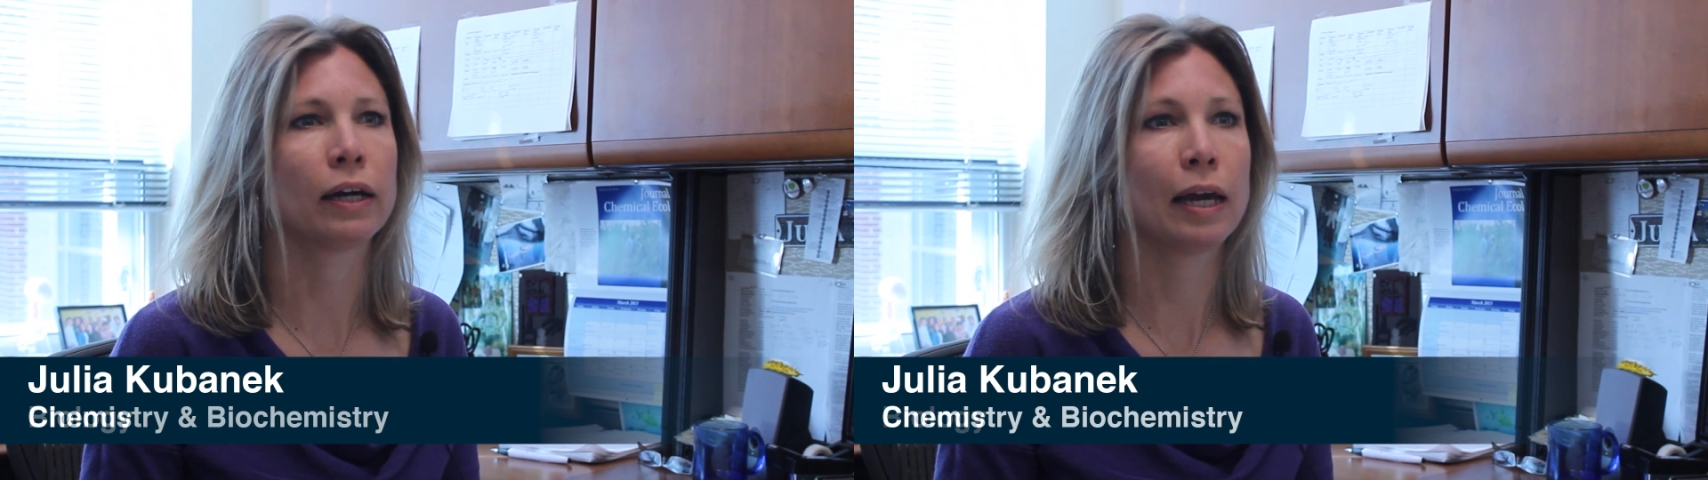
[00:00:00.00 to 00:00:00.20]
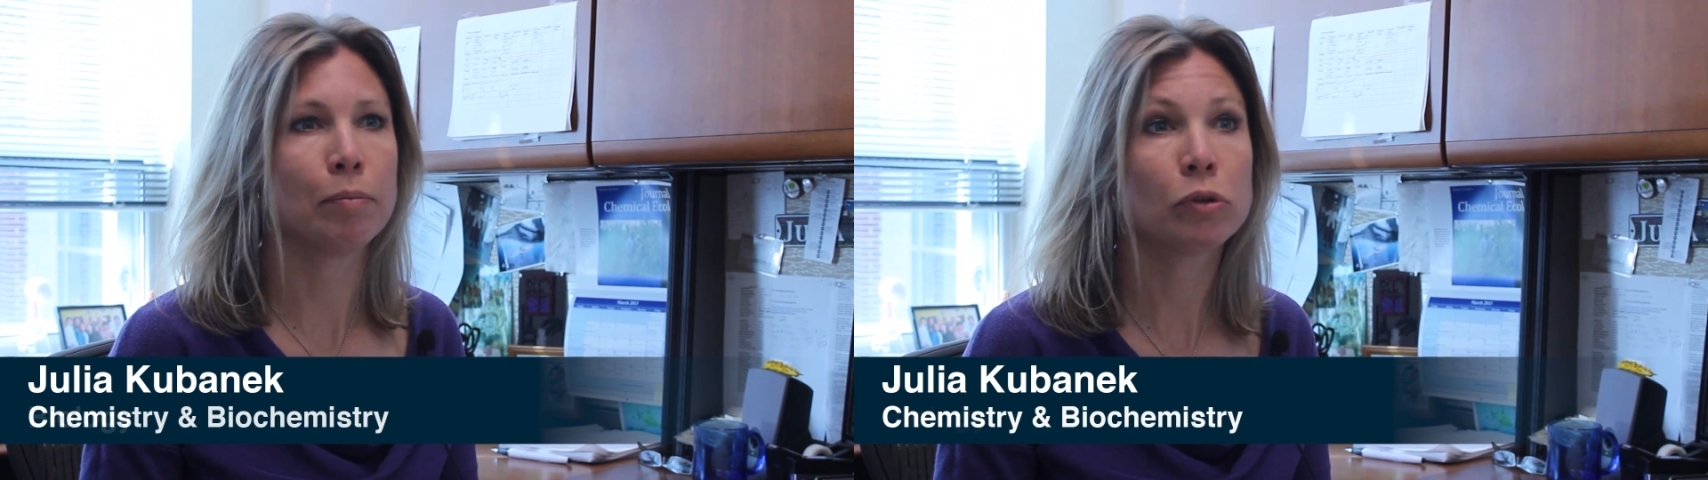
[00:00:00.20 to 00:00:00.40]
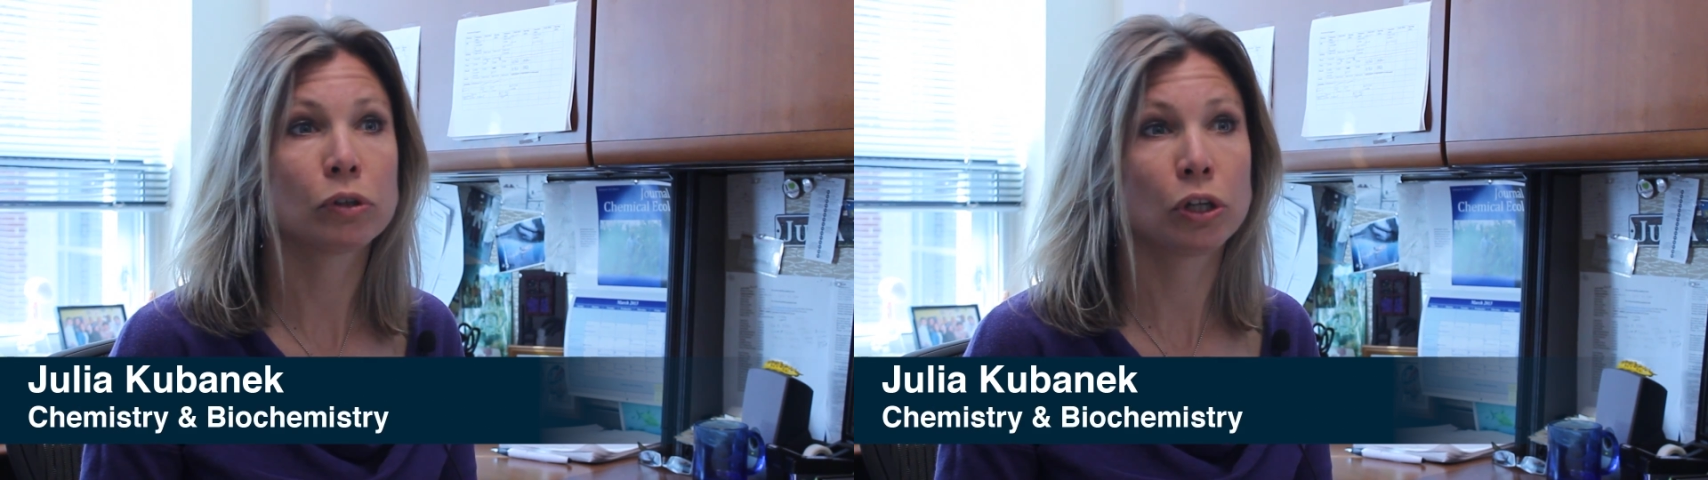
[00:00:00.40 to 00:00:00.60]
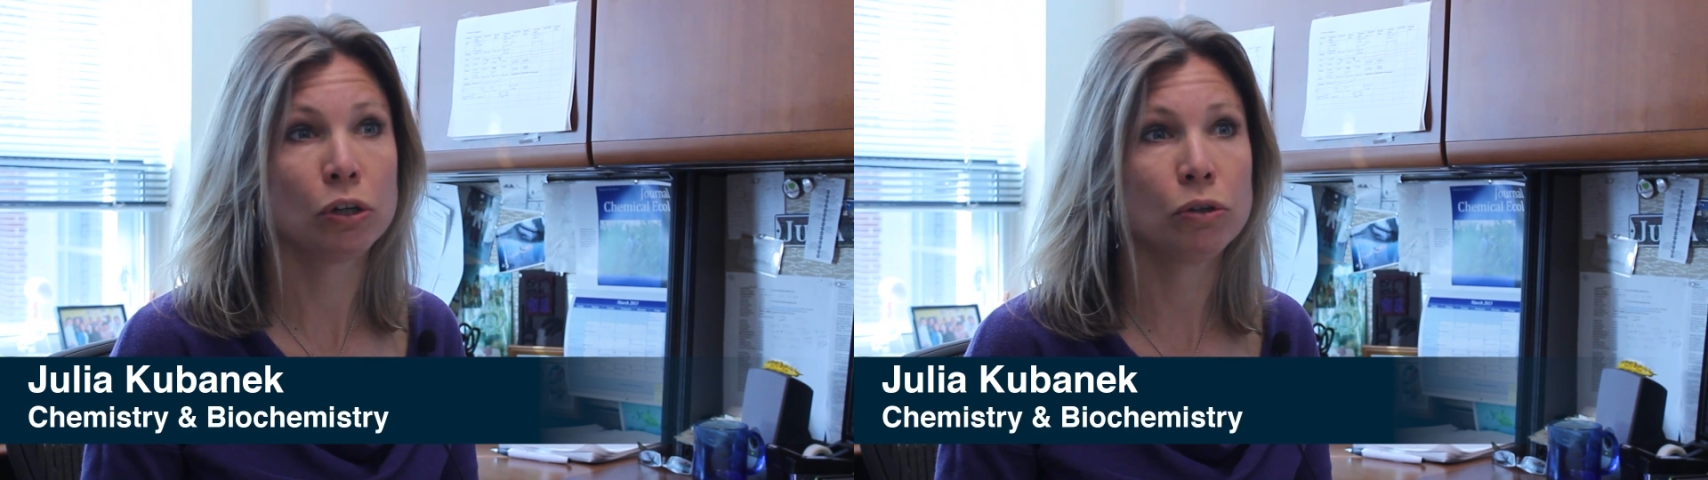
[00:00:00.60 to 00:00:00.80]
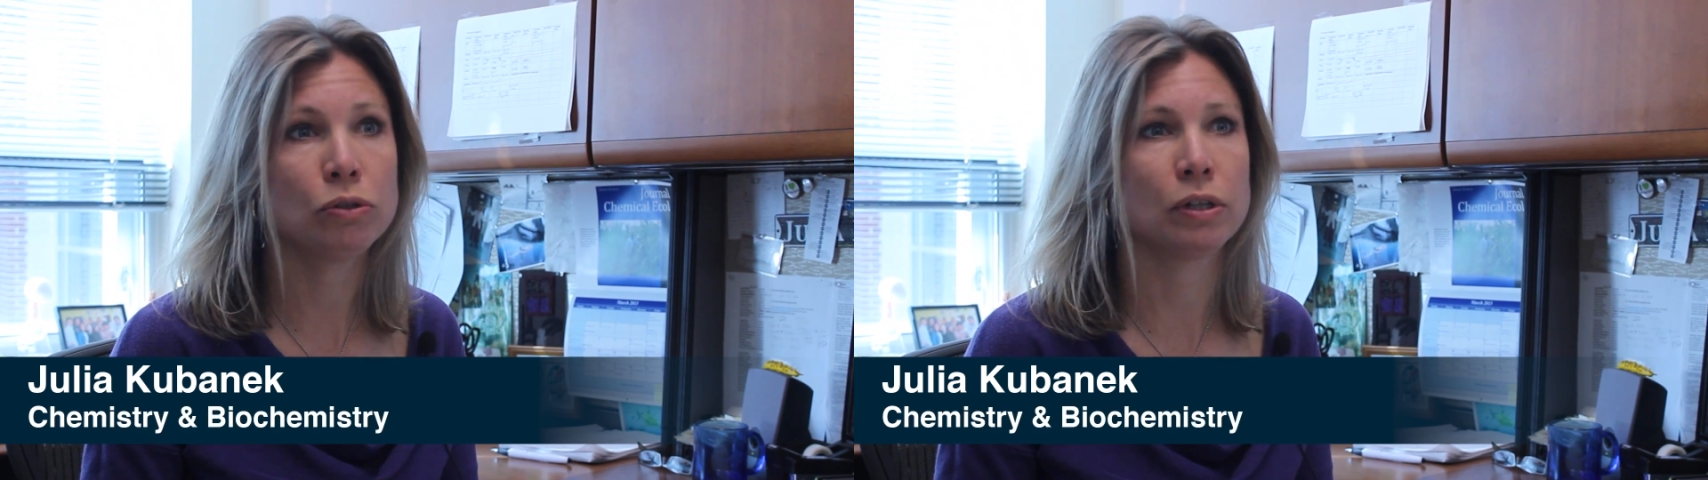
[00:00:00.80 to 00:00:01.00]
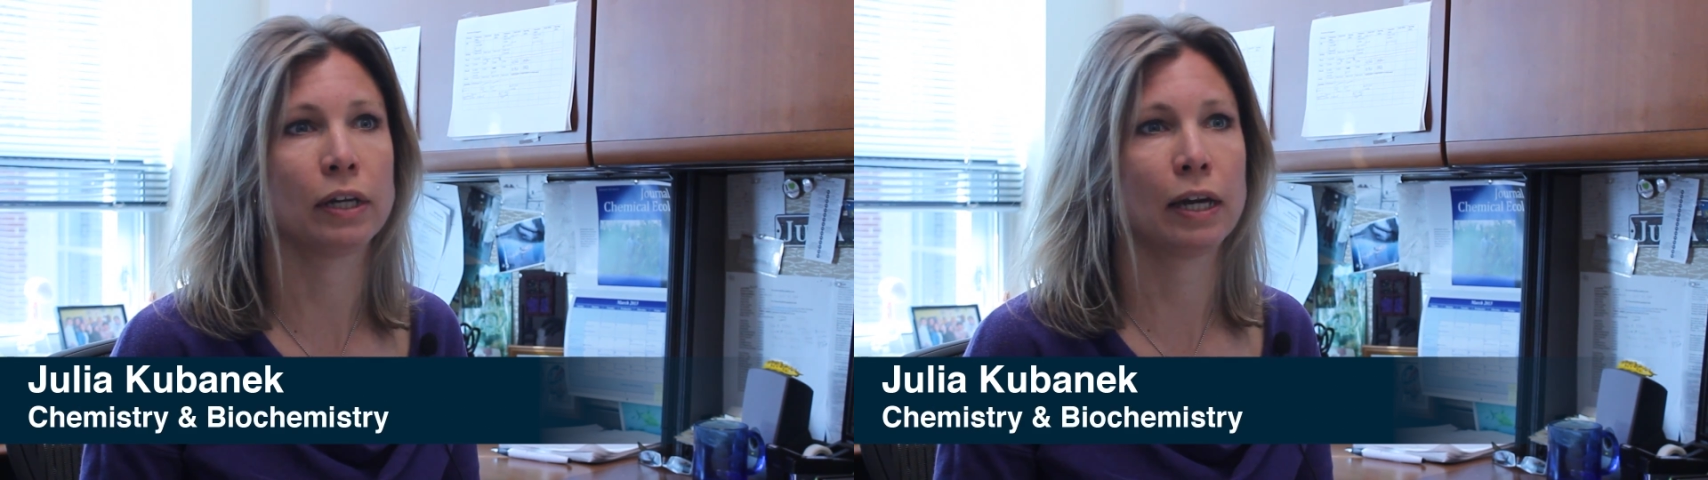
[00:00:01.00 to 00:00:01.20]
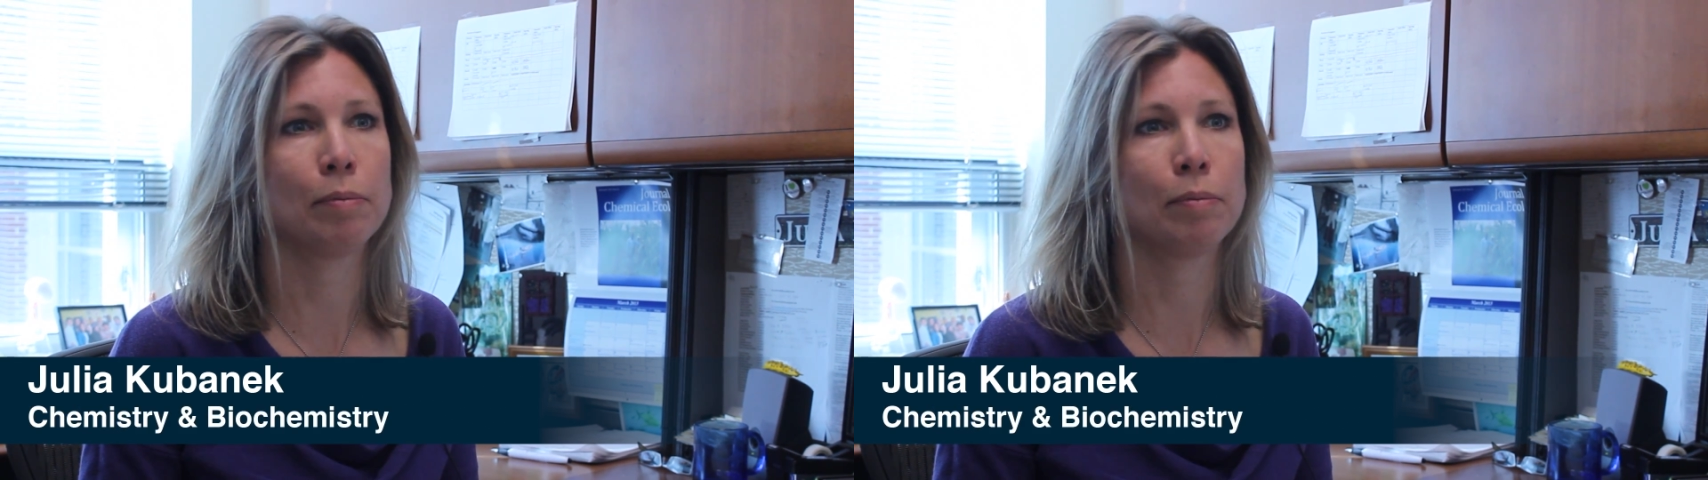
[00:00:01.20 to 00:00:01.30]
chemical cues and